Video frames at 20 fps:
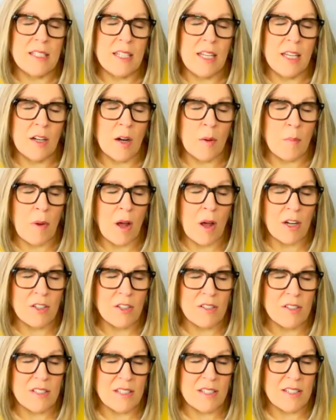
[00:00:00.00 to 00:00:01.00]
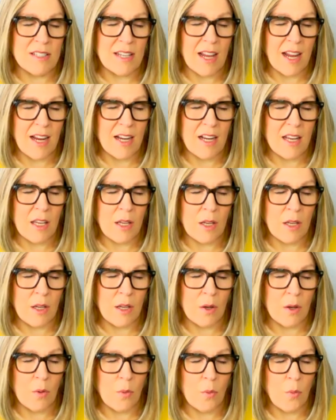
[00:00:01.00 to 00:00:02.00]
in our modern
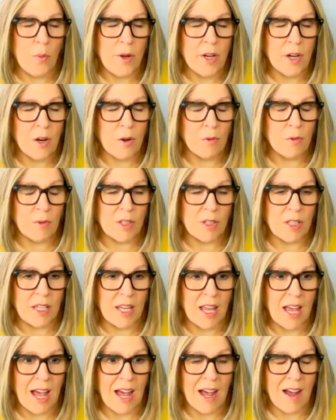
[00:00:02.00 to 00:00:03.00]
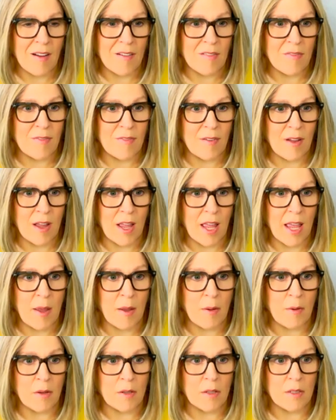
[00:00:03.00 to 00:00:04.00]
society, we don't really have
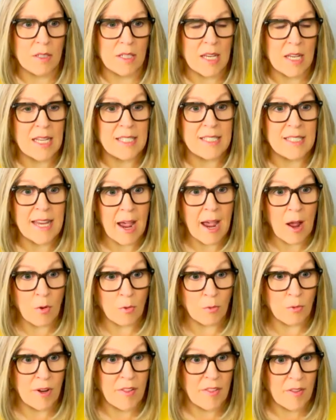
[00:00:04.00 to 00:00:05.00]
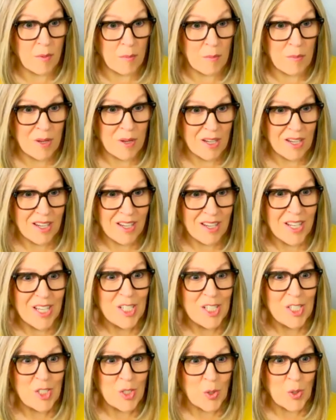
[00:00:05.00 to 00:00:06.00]
a down rhythm
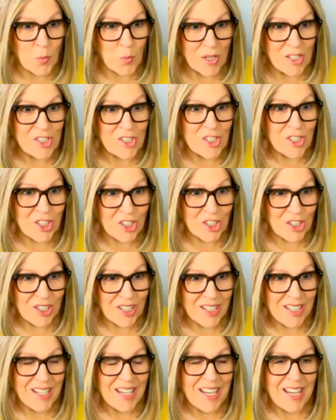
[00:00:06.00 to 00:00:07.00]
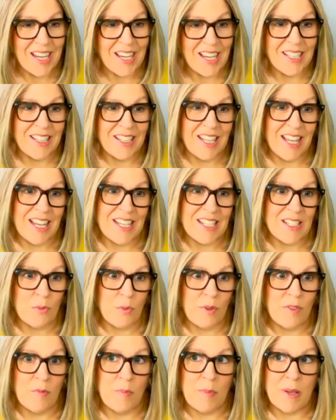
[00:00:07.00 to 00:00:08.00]
to winter unless
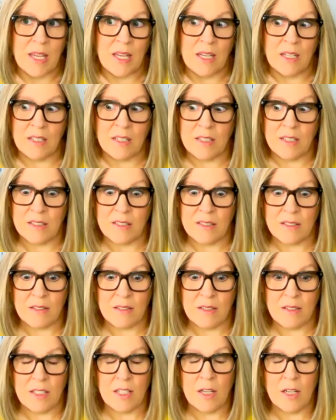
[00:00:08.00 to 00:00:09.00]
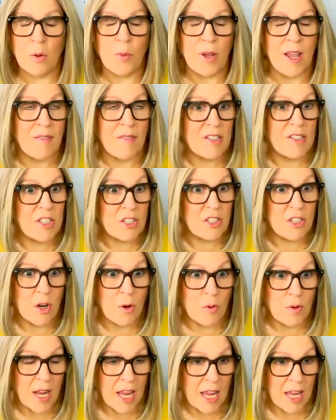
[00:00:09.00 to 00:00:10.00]
we've been, we have a
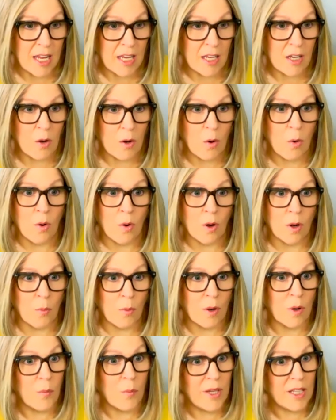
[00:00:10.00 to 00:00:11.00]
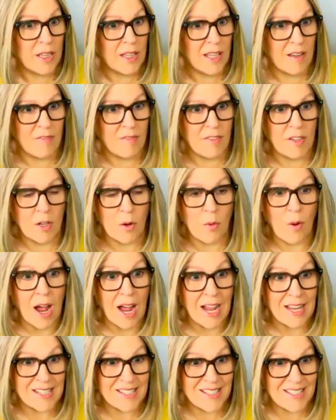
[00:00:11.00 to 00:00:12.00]
snow day, or where we live,
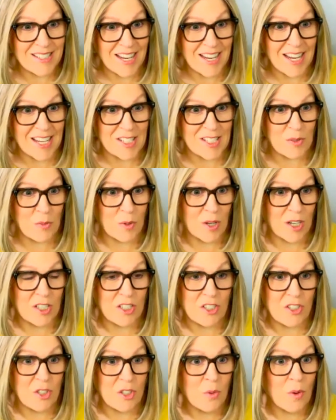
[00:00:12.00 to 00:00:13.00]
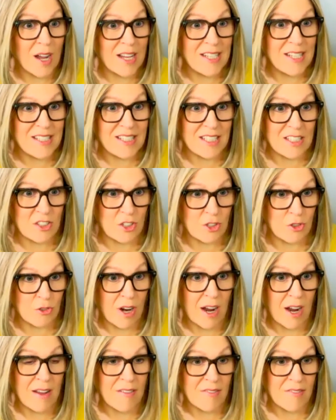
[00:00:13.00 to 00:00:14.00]
ice days where it's too icy to
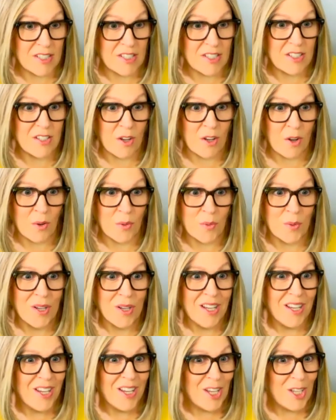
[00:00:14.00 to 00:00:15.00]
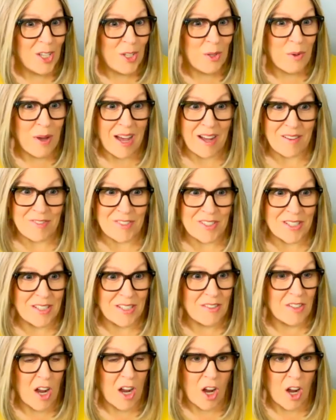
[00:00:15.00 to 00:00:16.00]
drive and so you have to
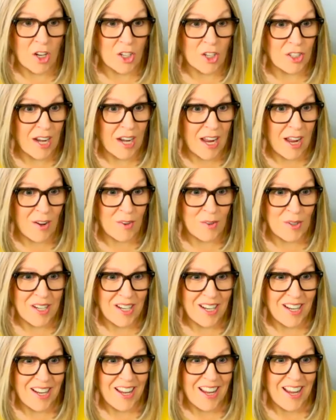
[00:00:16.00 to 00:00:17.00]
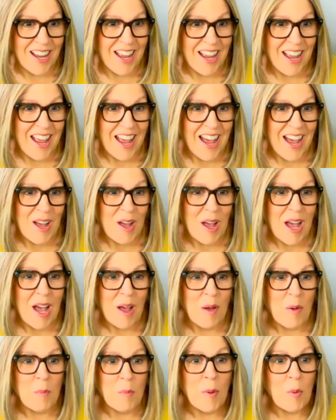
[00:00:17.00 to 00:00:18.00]
hunker down.
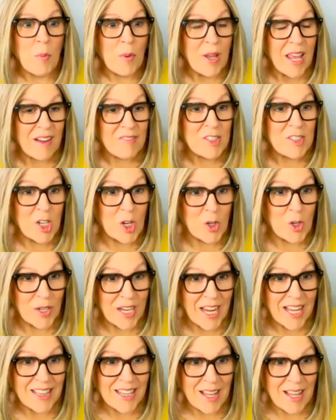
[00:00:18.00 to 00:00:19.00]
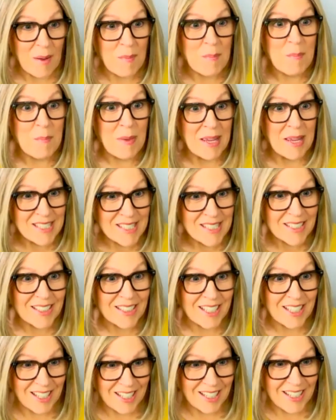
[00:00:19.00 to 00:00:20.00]
But we have to create that
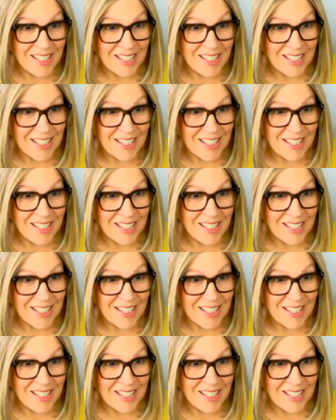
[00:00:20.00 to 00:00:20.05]
mentally.